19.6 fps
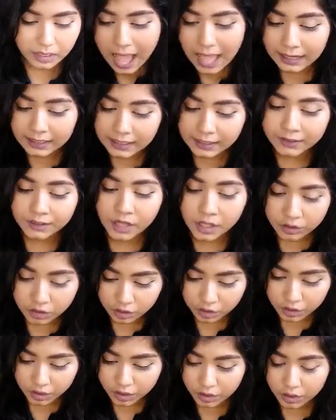And
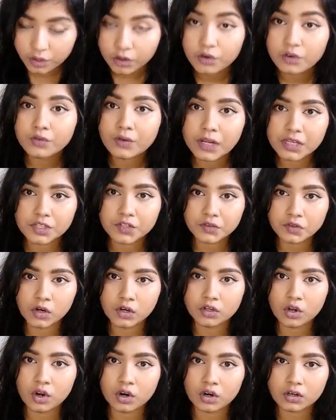another
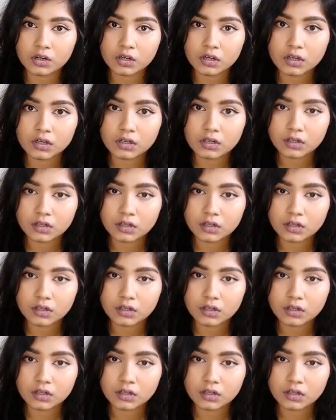restaurant order.